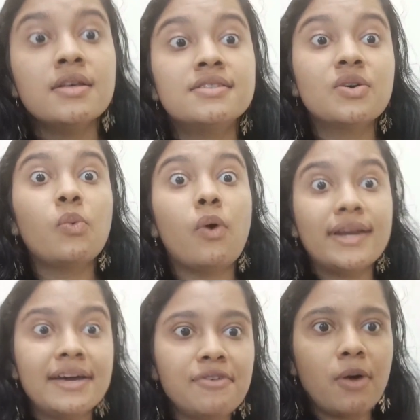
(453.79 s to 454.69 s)
So
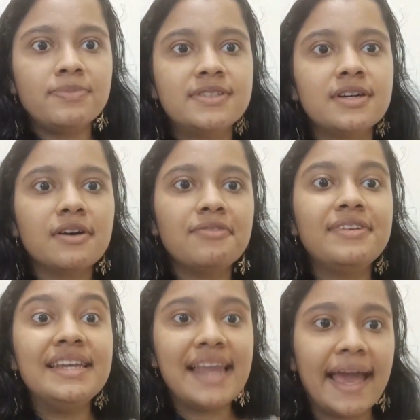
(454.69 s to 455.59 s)
what I've observed
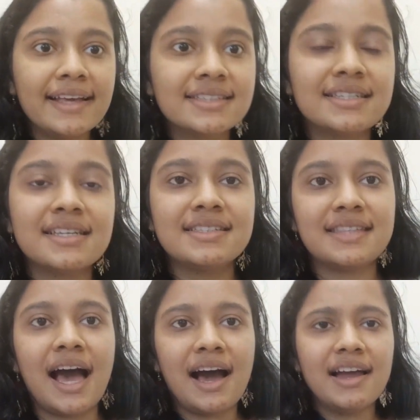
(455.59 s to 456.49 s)
next is
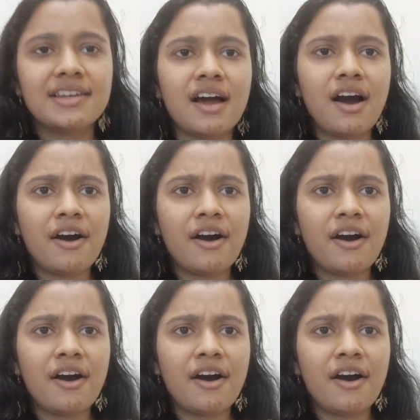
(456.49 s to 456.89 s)
that